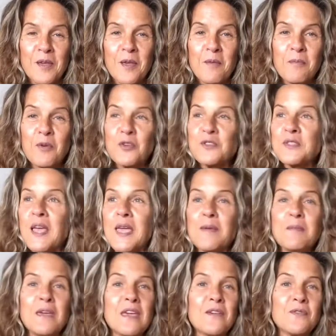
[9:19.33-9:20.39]
Because they
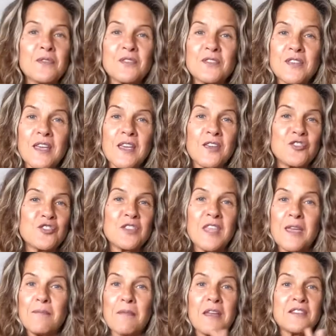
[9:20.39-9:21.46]
may even say
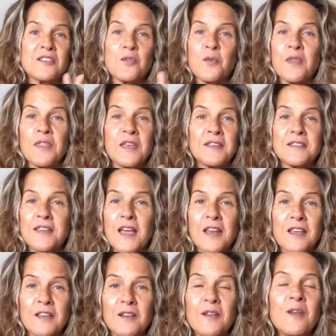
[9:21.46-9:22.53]
they meant it when they said
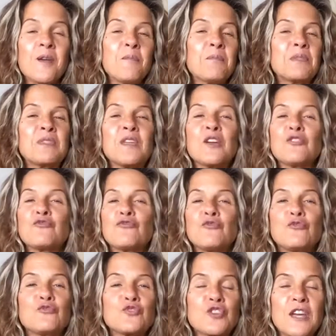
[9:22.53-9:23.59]
it, but their
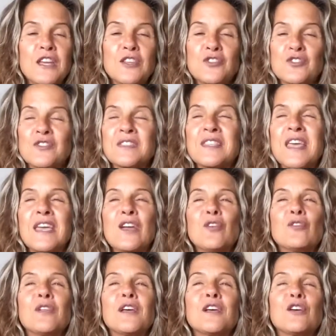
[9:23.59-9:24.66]
truth changes. They
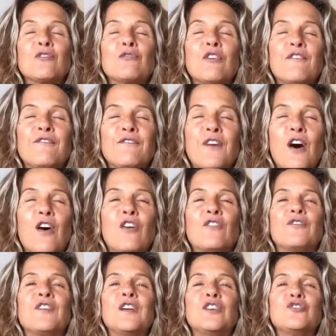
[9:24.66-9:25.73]
are like a
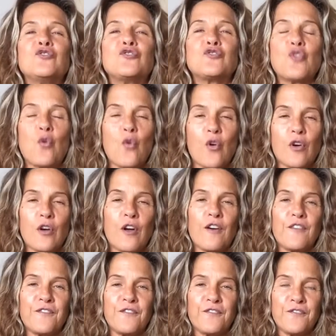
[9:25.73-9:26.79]
revolving door
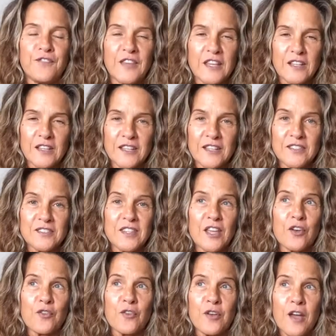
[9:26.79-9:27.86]
of feelings
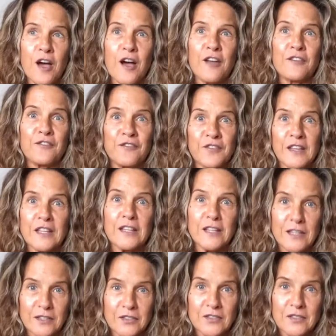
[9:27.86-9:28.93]
that are
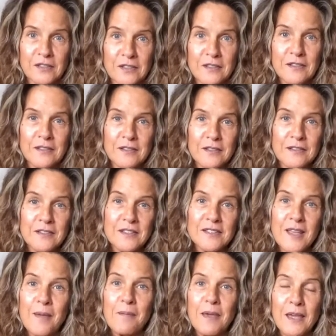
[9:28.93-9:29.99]
non-feelings. Does
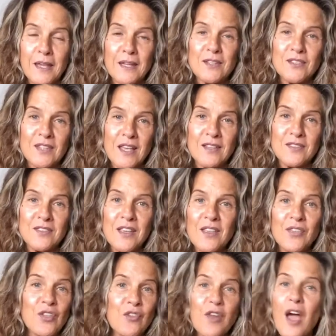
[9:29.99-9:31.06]
that make any sense?
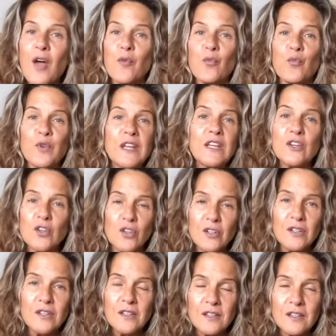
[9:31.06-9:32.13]
They're not real.